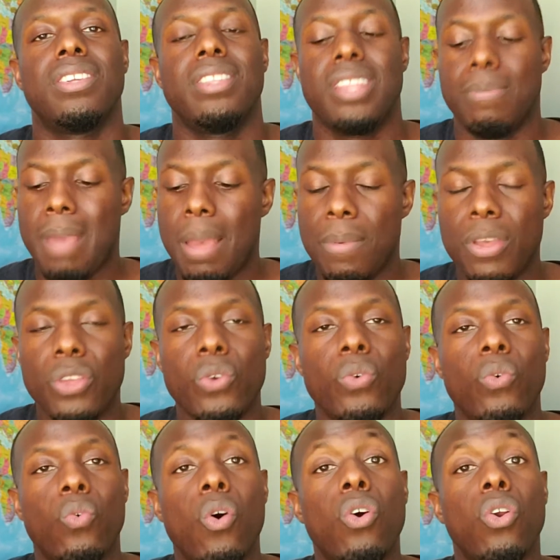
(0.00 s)
that maybe
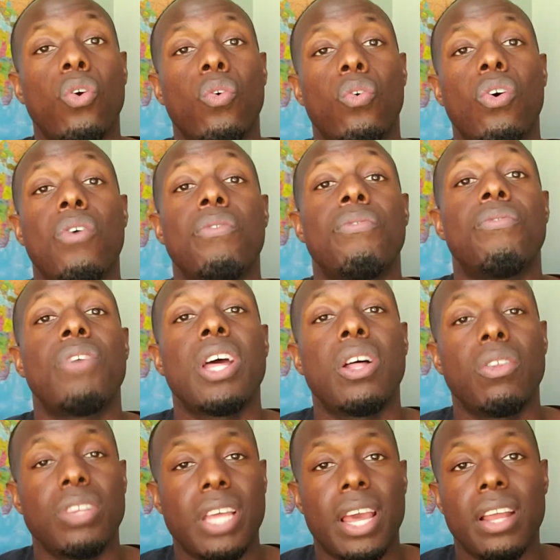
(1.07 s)
you quote unquote
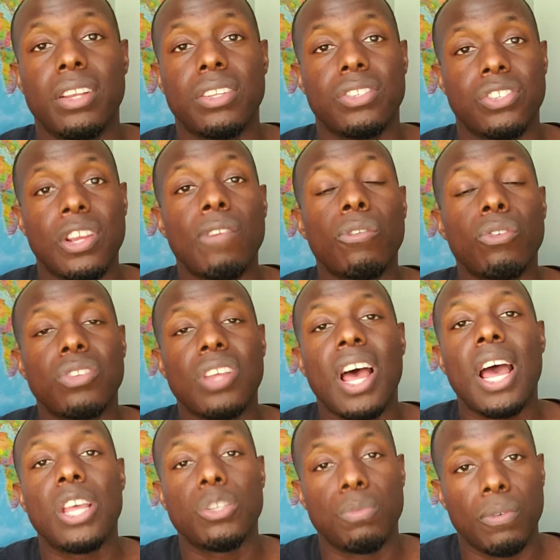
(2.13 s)
failed at several
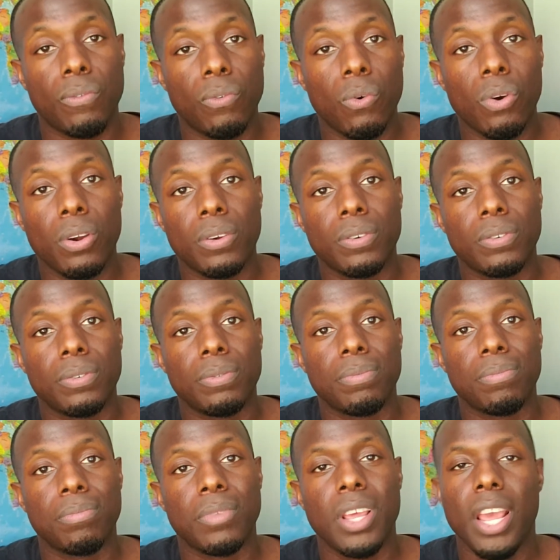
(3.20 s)
times before.
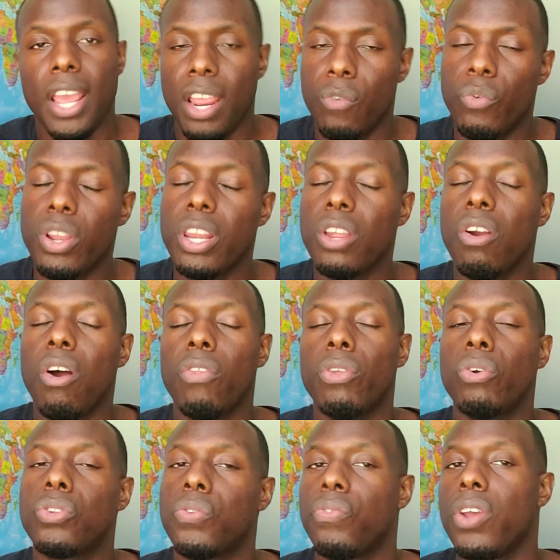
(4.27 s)
And really all
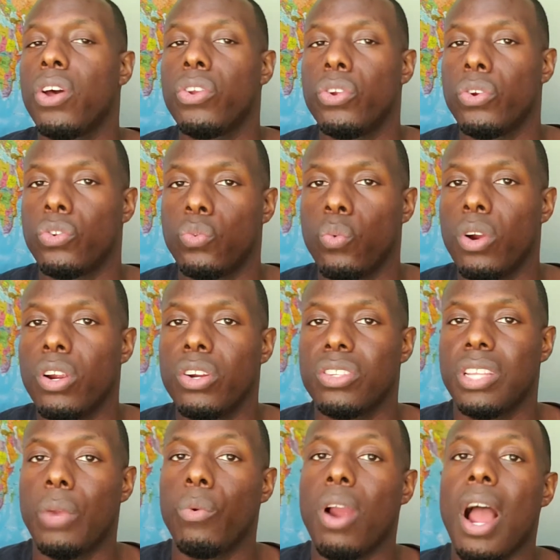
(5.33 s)
those failures
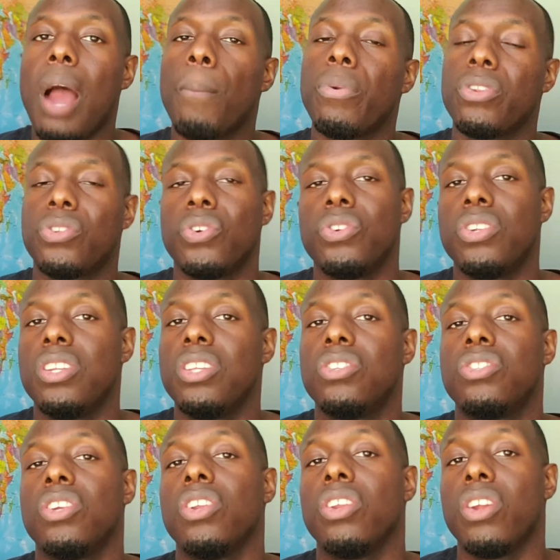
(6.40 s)
they were
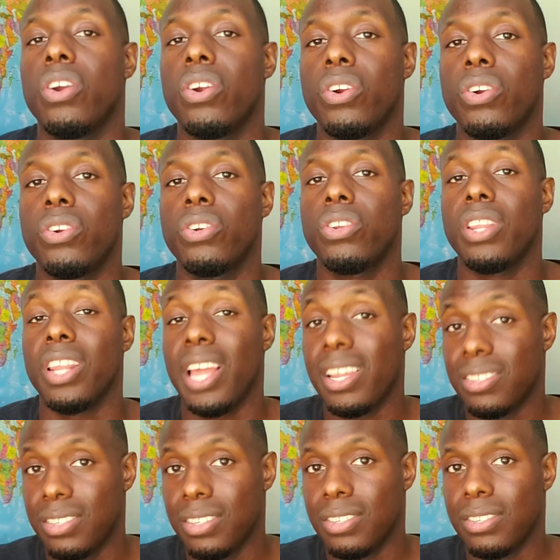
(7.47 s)
opportunities to learn
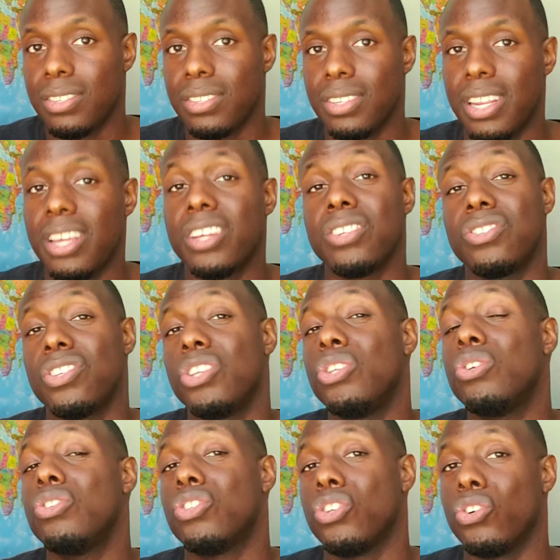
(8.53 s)
lessons and
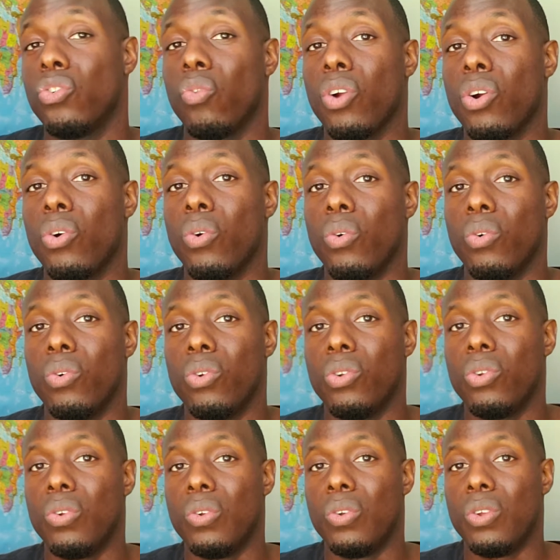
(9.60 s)
continue to grow.
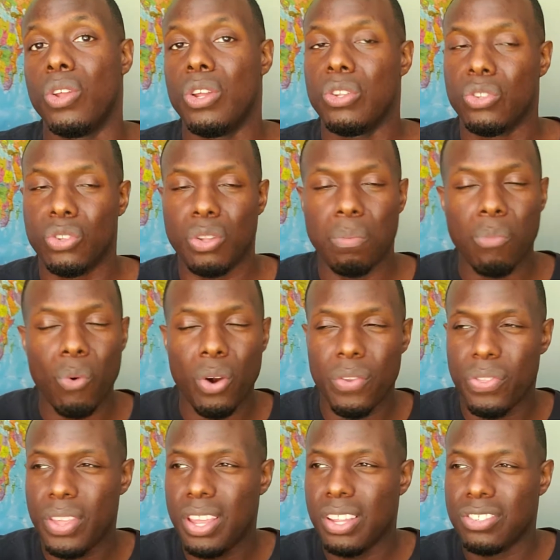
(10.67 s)
So the
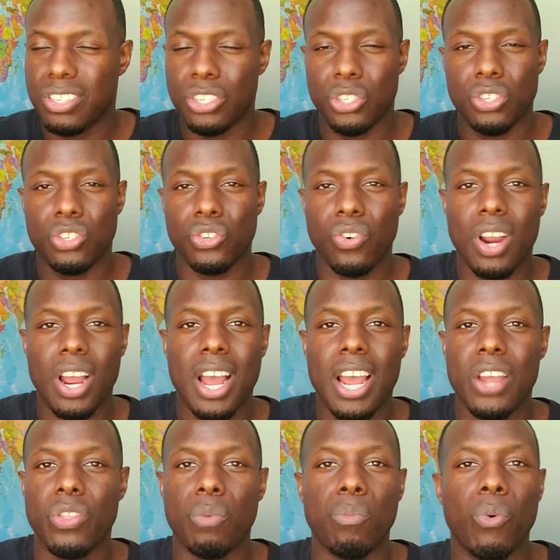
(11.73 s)
more things that you
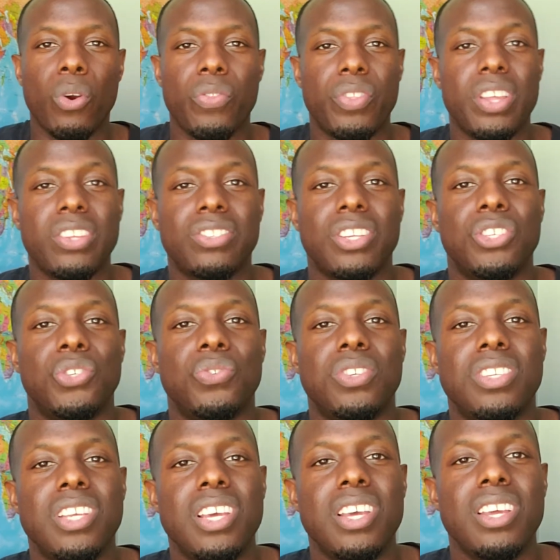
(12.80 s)
try, the more things that you
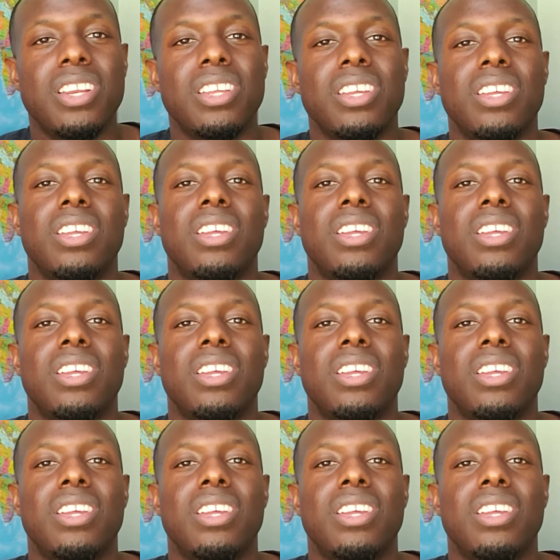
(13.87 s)
did,